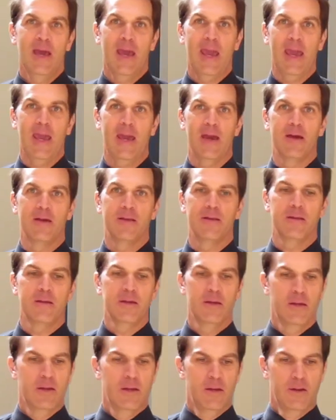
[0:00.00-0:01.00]
and
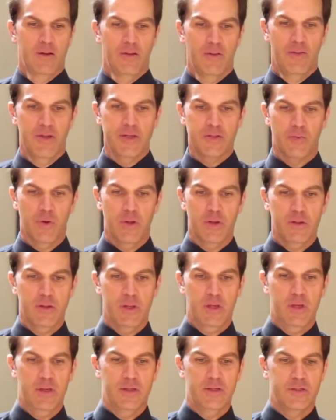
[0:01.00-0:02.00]
this one
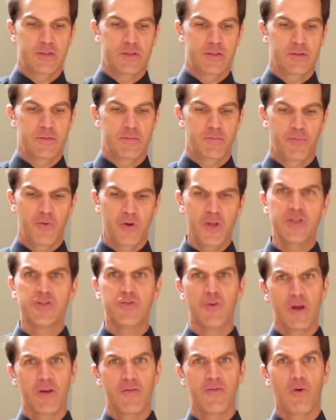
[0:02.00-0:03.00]
is pretty
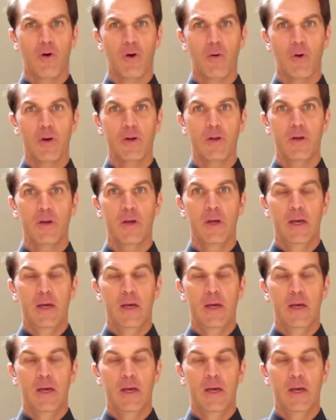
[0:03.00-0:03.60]
straightforward.